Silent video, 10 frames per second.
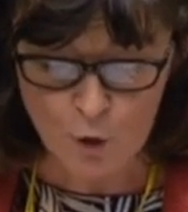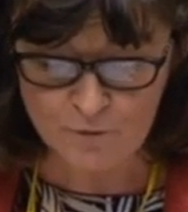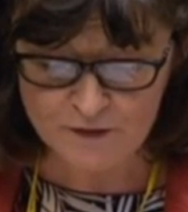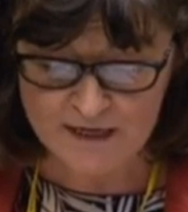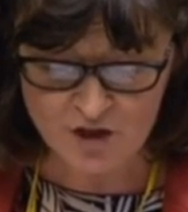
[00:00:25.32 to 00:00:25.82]

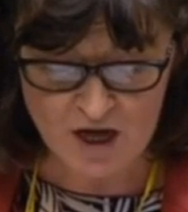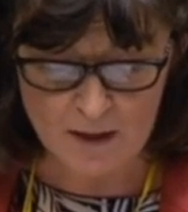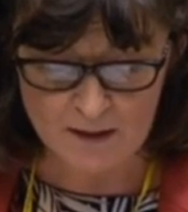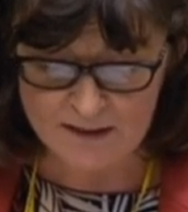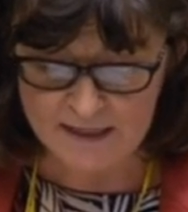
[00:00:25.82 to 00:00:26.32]

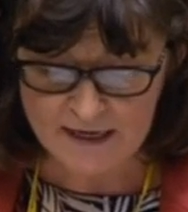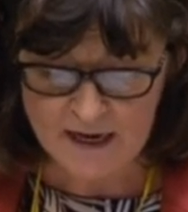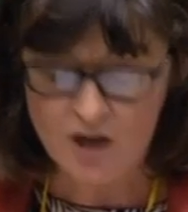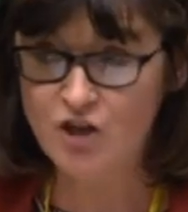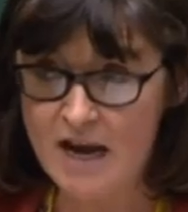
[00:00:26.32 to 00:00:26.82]
confidentiality,
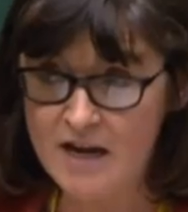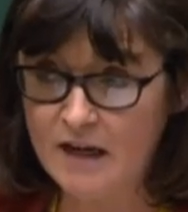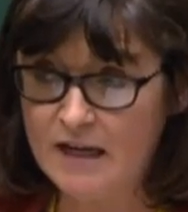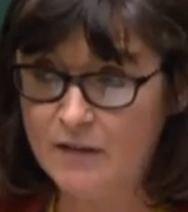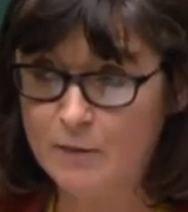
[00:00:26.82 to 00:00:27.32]

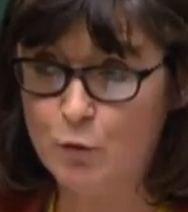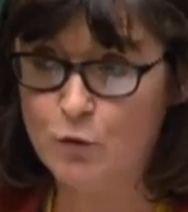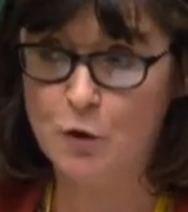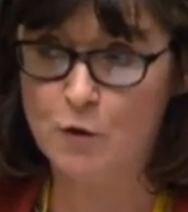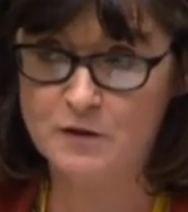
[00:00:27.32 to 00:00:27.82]
generally in the
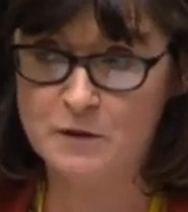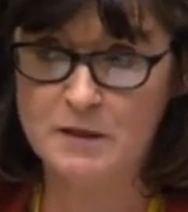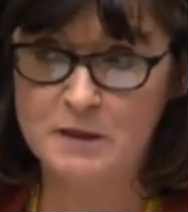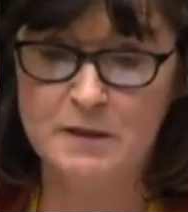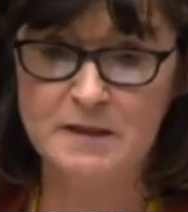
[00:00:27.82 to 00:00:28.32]
Post Office,
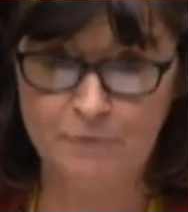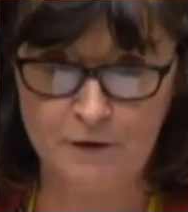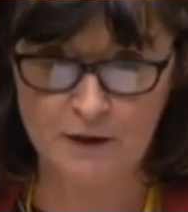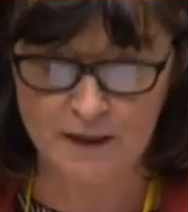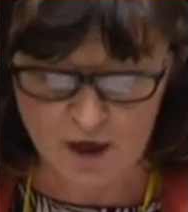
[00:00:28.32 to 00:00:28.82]
but
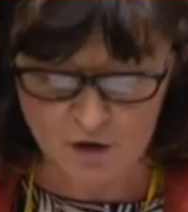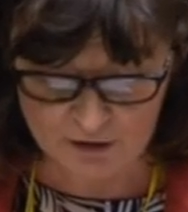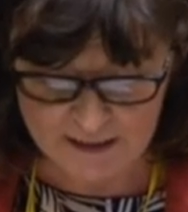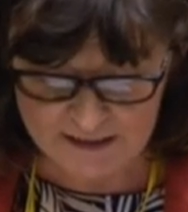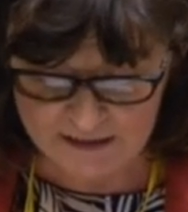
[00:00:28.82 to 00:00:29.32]
specifically
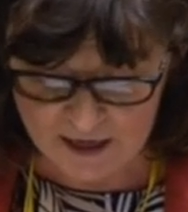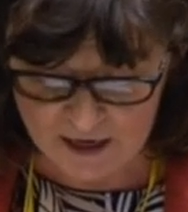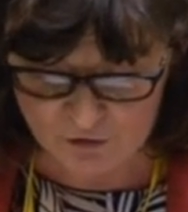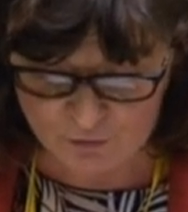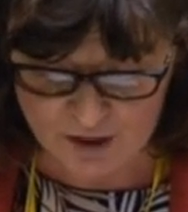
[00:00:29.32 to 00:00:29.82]
relating
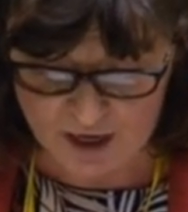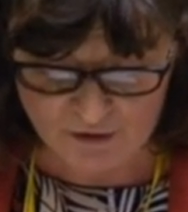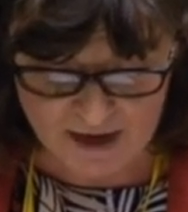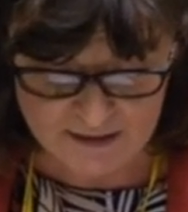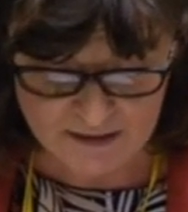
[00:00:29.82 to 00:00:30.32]
around
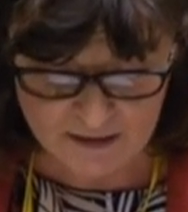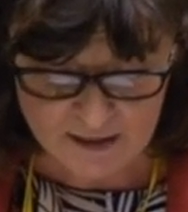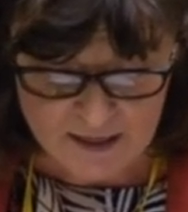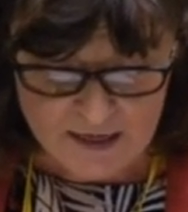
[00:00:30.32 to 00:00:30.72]
Horizon.